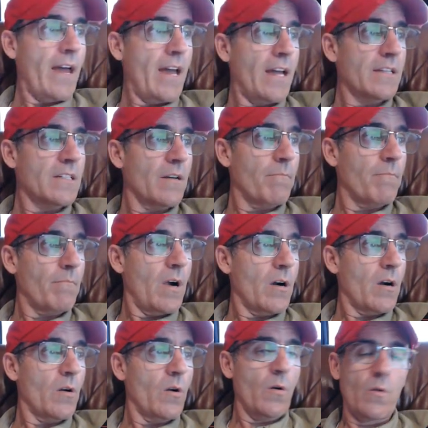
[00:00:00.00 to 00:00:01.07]
on that
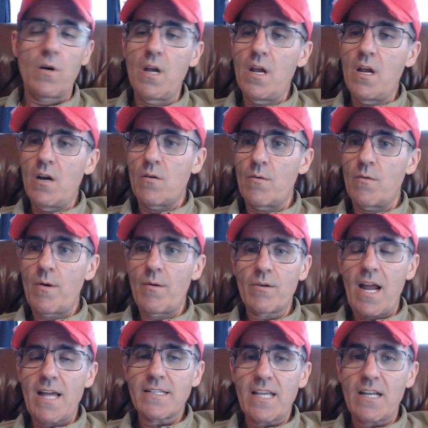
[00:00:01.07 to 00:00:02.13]
tomorrow.
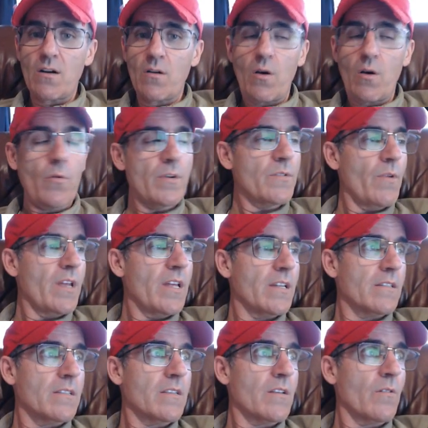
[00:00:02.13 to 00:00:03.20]
Remember, guys, I don't always
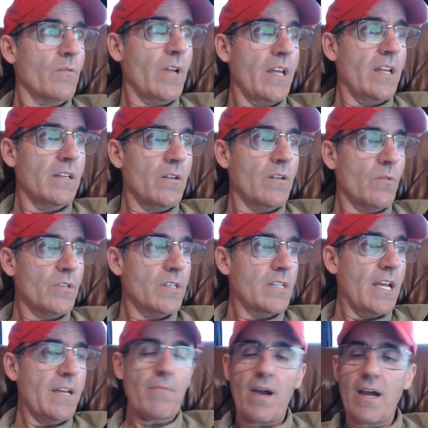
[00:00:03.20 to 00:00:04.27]
win. So again, don't
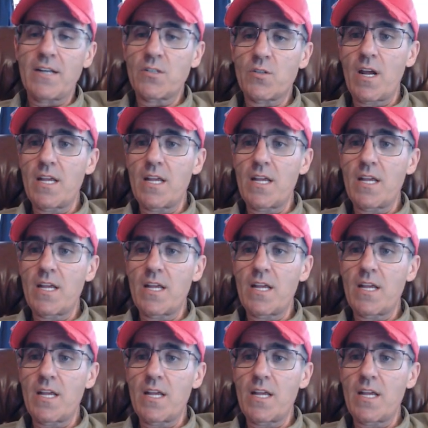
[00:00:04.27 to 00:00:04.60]
just take my